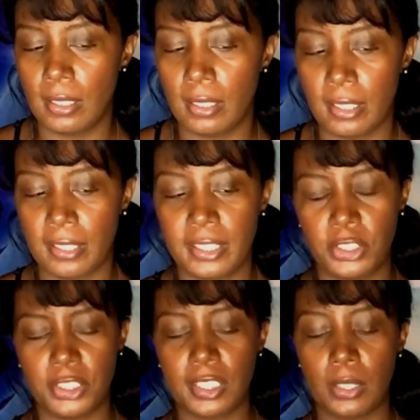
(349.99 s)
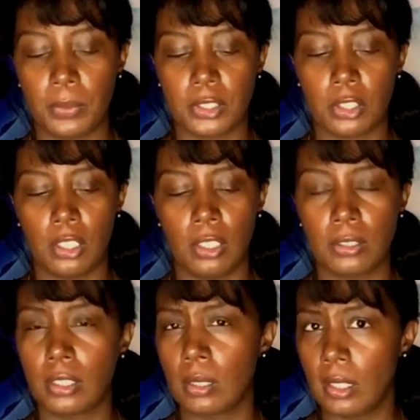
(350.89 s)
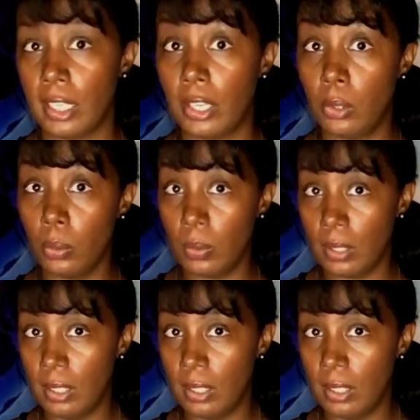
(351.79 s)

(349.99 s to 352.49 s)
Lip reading: and I think she said it was called Low.